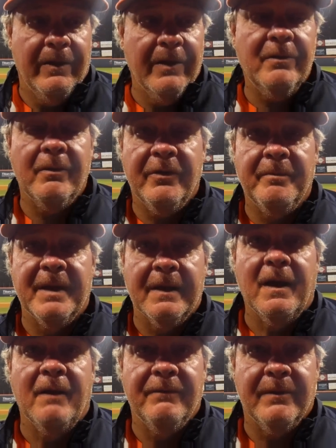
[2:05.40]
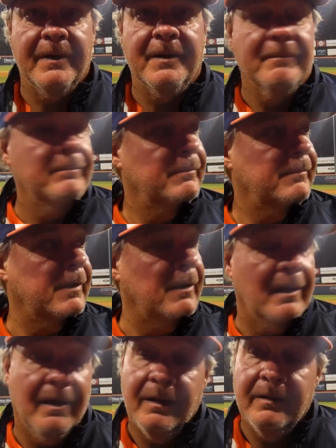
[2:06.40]
this was a big game for him.
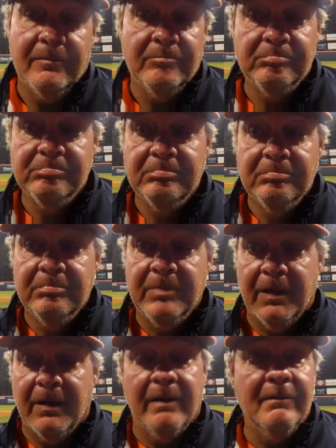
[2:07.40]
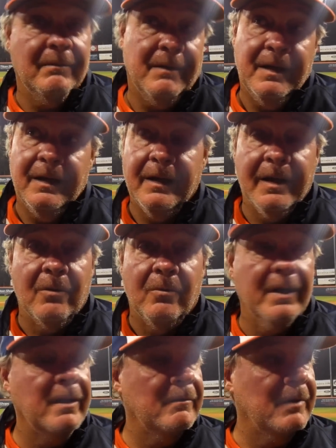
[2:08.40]
And, you know, he didn't get a
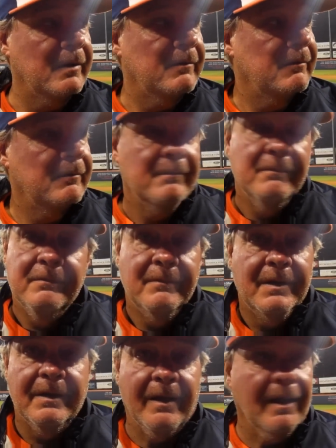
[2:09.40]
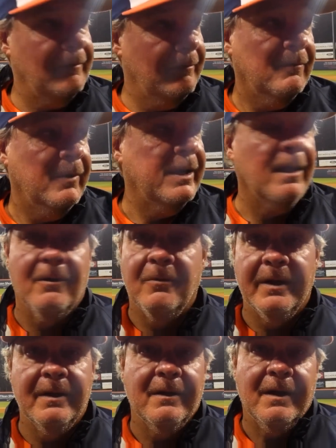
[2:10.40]
win, but we got a
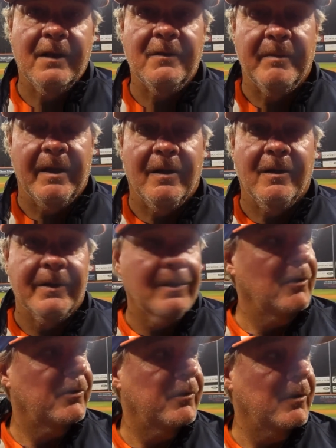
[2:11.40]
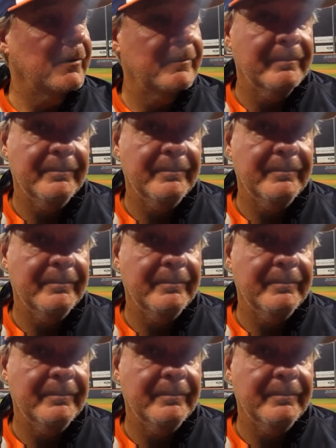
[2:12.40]
win, and that's about all he goes for.